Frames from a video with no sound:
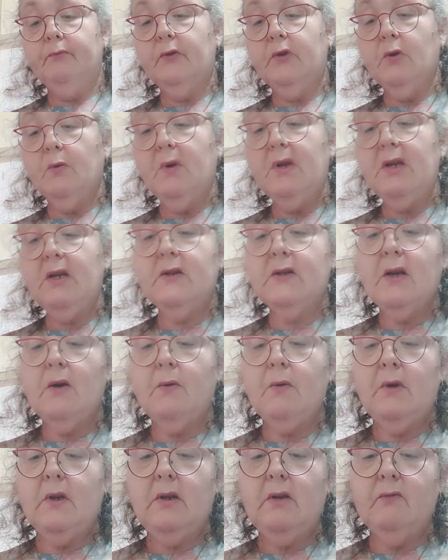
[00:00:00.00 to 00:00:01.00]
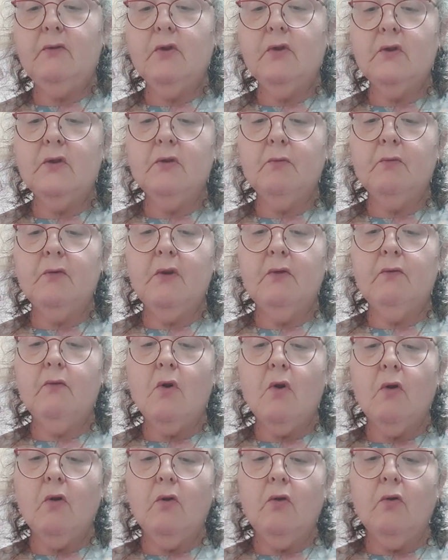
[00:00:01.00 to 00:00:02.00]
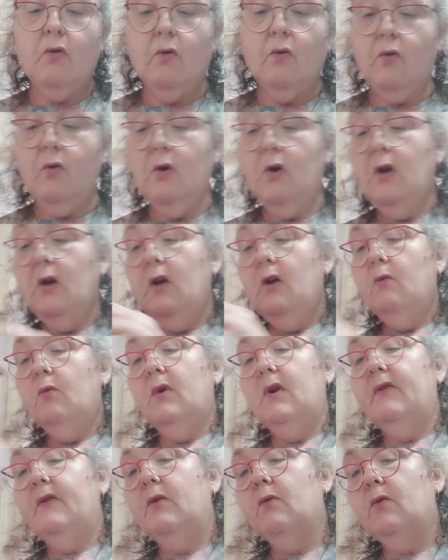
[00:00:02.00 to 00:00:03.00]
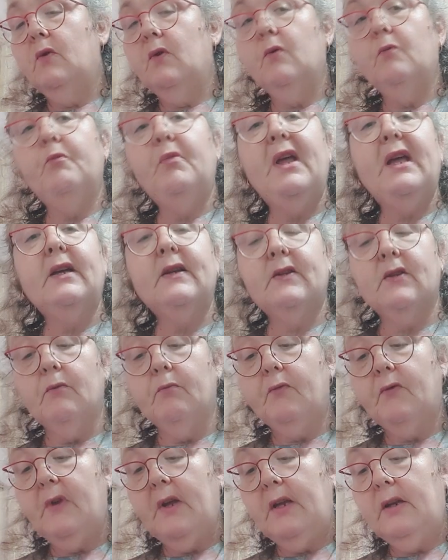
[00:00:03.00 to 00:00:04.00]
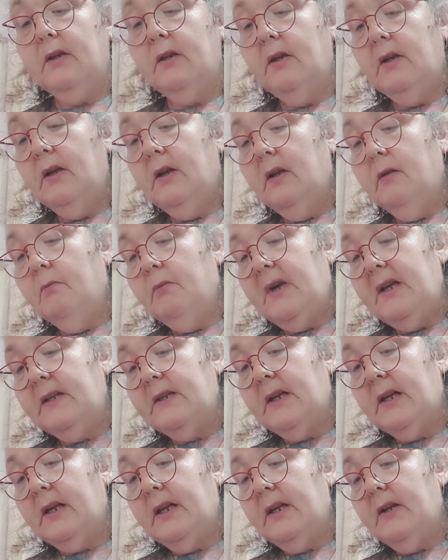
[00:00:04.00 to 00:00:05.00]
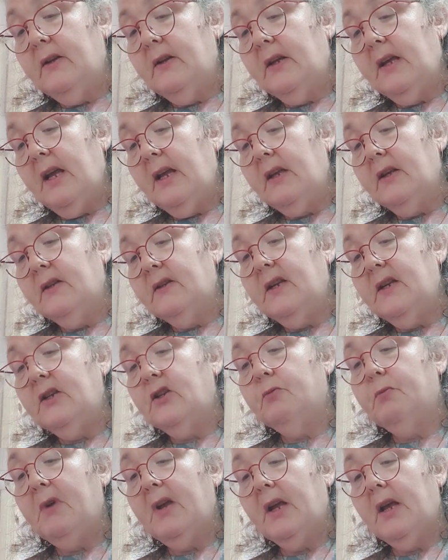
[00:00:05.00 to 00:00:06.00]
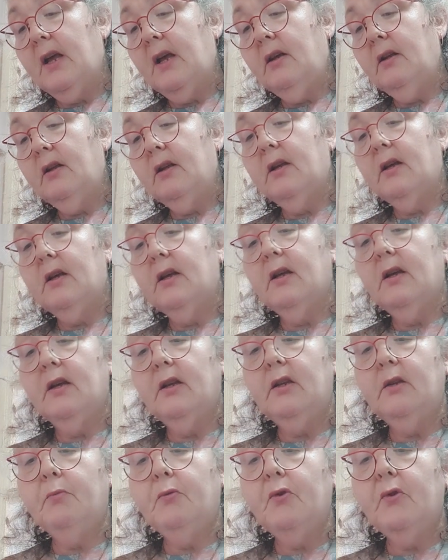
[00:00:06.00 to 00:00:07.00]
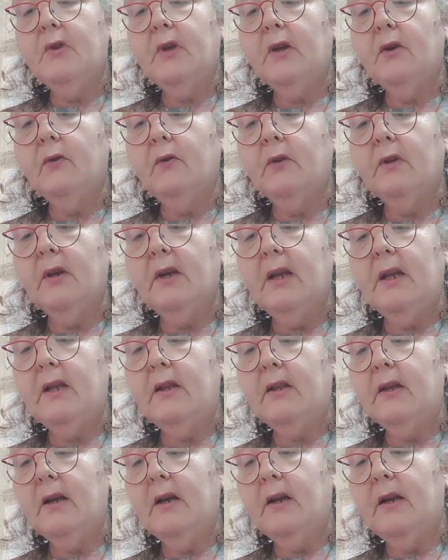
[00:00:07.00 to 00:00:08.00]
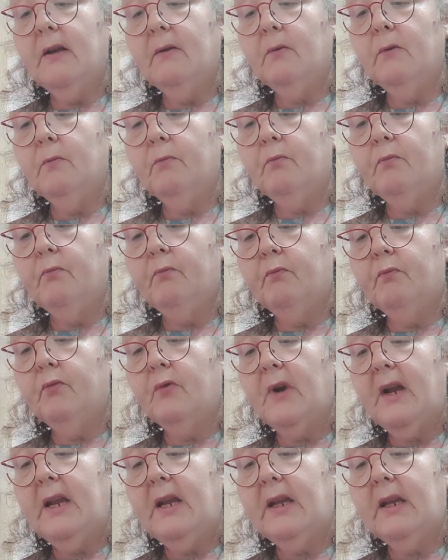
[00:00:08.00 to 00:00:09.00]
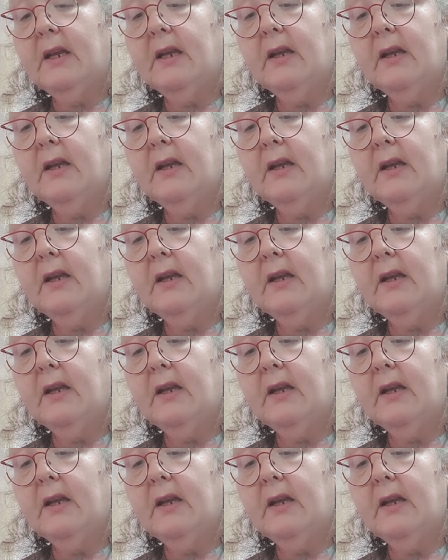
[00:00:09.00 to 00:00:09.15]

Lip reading: So when you're sewing and you've done something wrong, or whatever, you want to unpick something, basically you get your stitch picker and you put that underneath, and it will break